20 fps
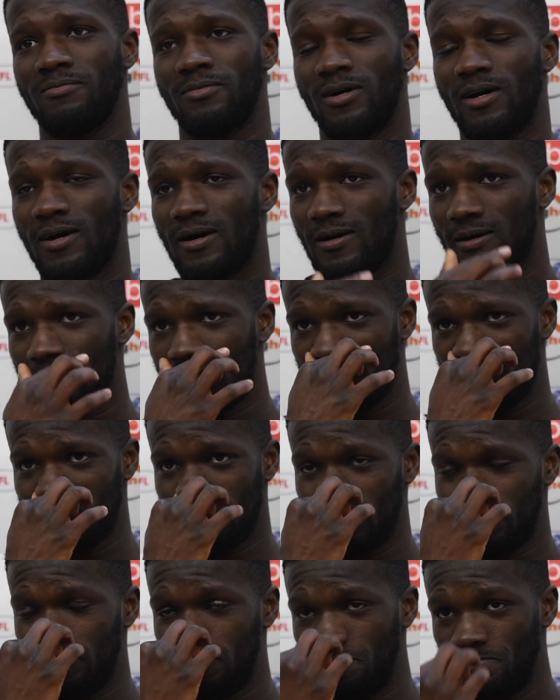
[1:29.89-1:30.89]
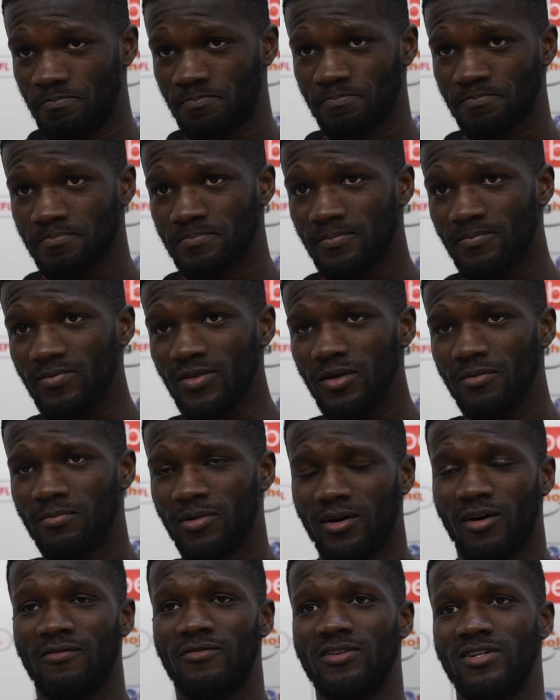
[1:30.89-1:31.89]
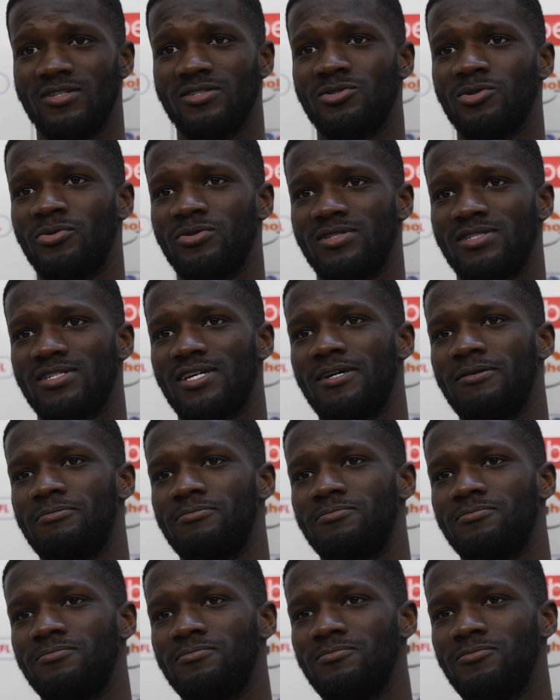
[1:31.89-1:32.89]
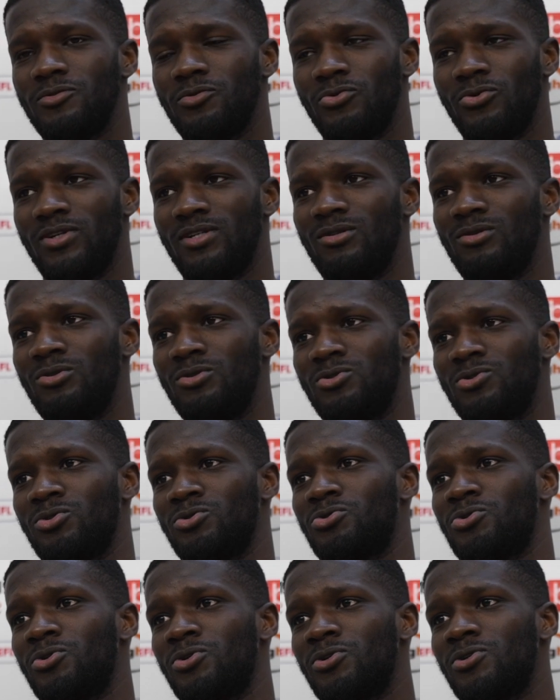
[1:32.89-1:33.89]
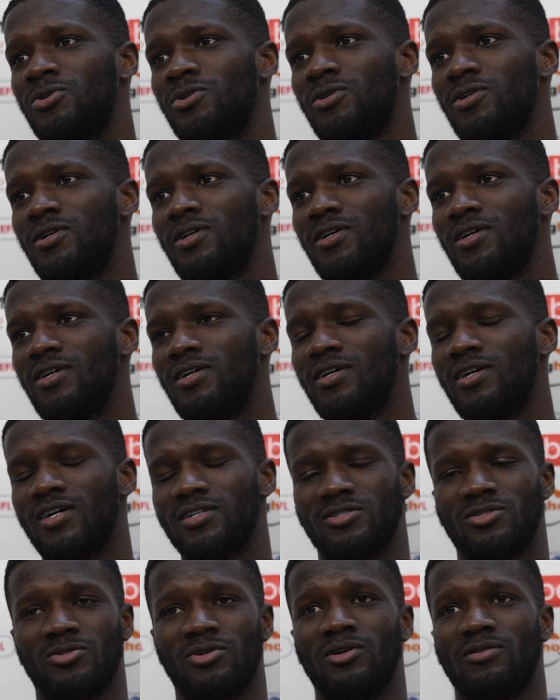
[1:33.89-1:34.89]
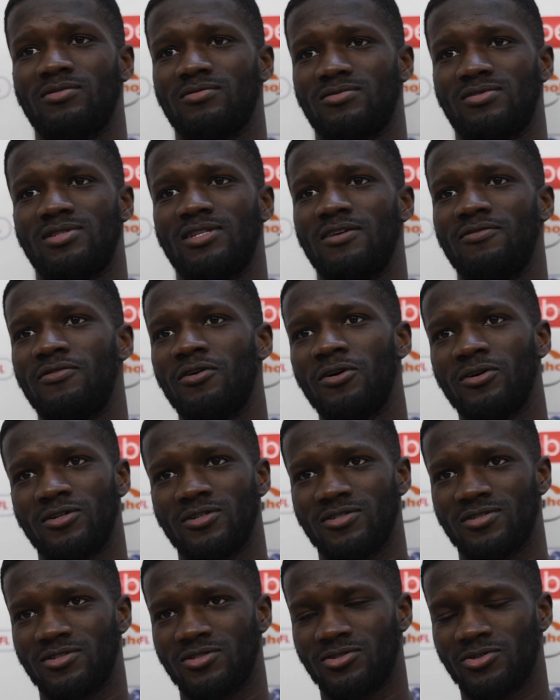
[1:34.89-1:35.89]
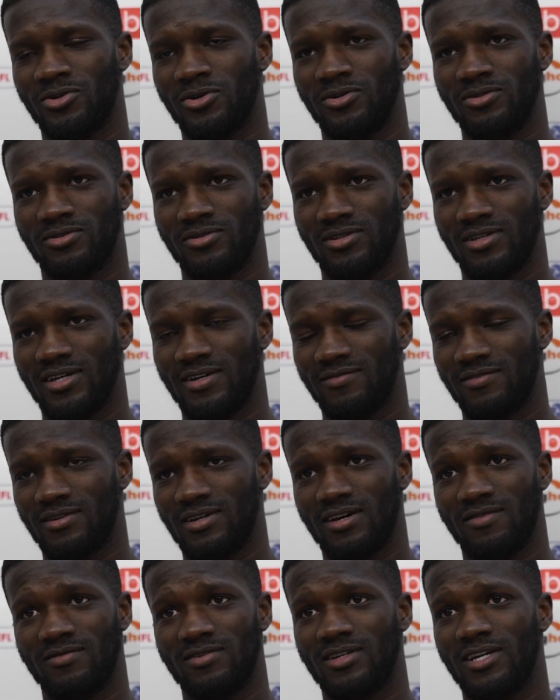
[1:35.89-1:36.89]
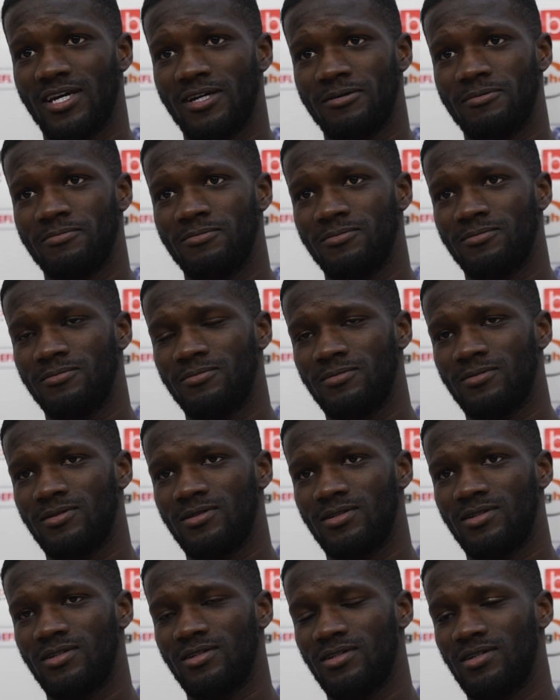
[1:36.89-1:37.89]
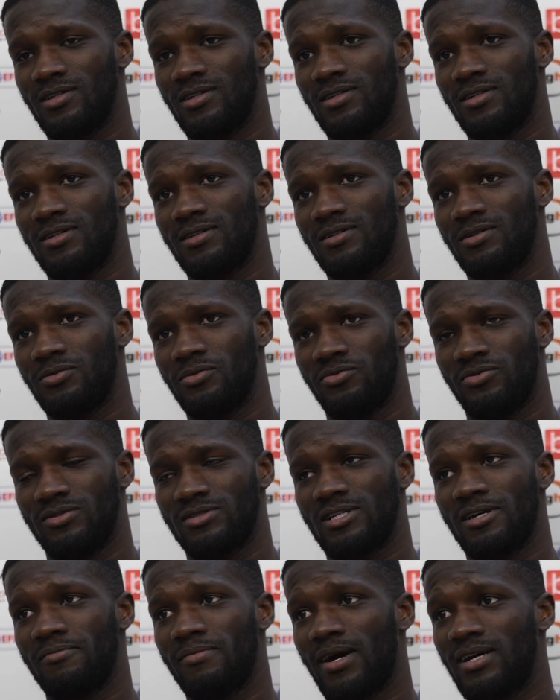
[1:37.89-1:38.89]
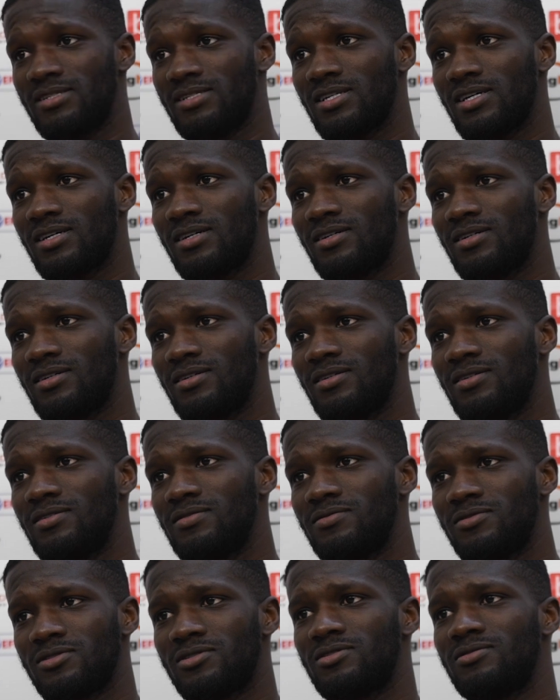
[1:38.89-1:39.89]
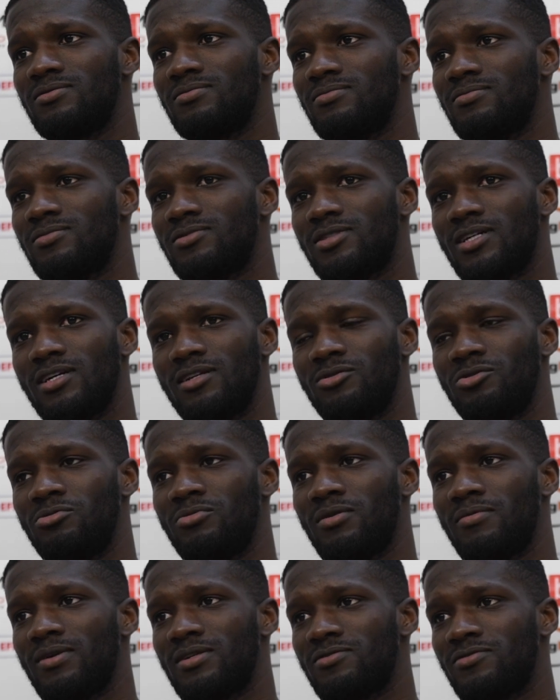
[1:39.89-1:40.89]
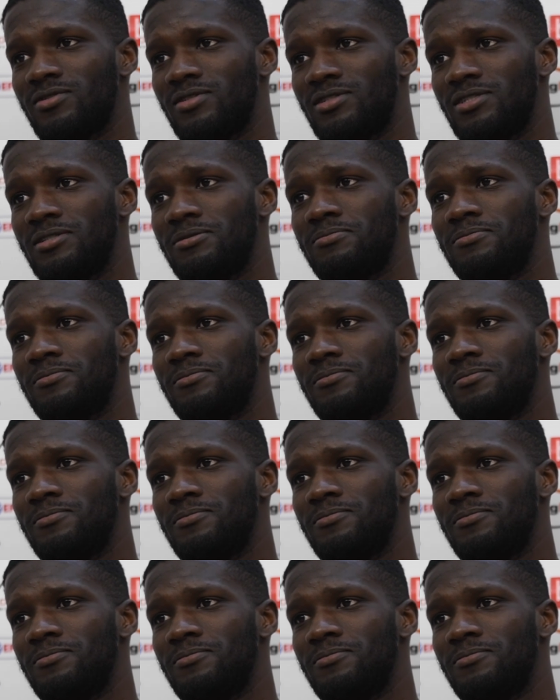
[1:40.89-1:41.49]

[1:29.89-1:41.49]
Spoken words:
But my confidence is always the same, win, lose or draw. I just stay focused, just go into every game with the same mindset. I'm just trying to do my best for the team.